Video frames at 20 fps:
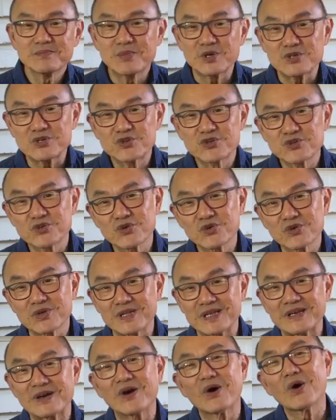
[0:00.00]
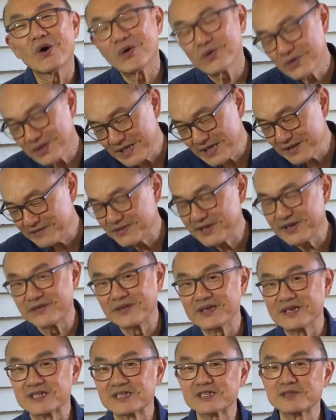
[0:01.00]
but surely only if they're
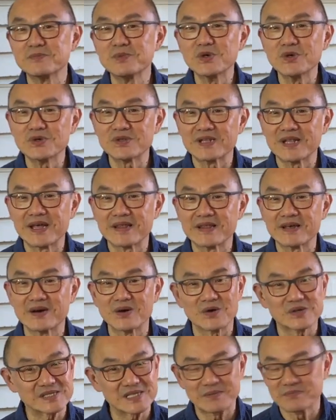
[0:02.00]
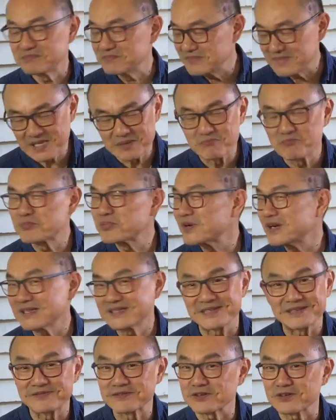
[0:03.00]
in a smooth leather or some
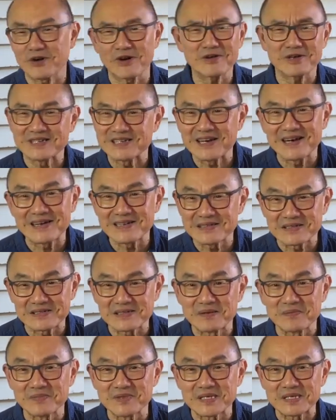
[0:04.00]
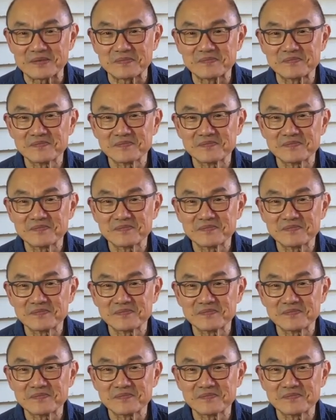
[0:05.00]
impressive crocodile or something.